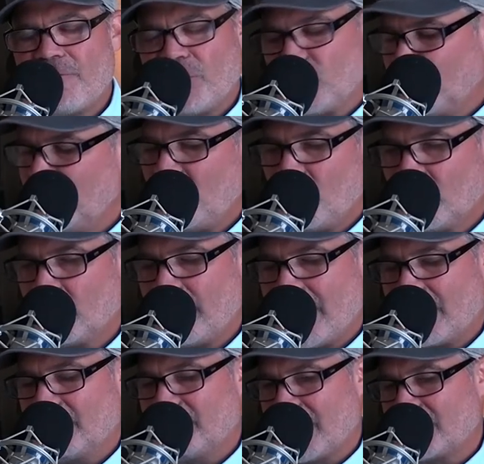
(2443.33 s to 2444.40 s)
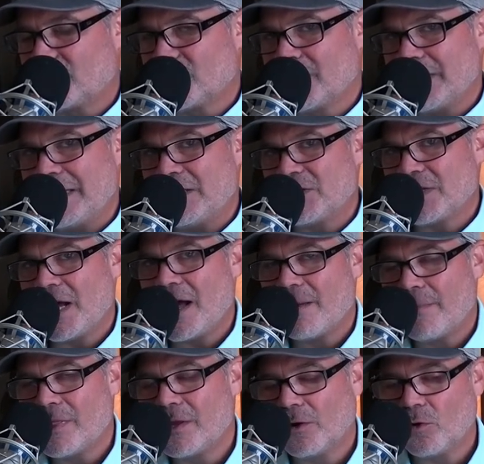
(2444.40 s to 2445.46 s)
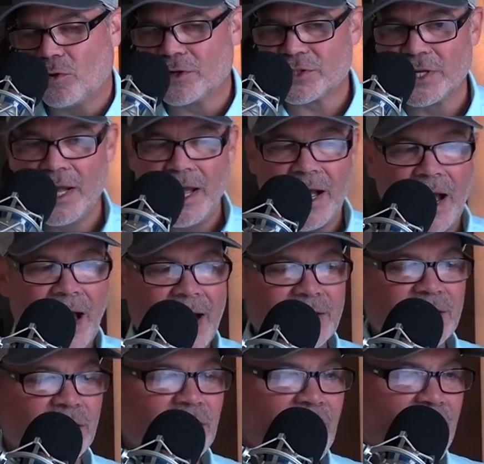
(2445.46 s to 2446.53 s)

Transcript: 3/4 pound of nitrogen each time. And then, of course, I tell you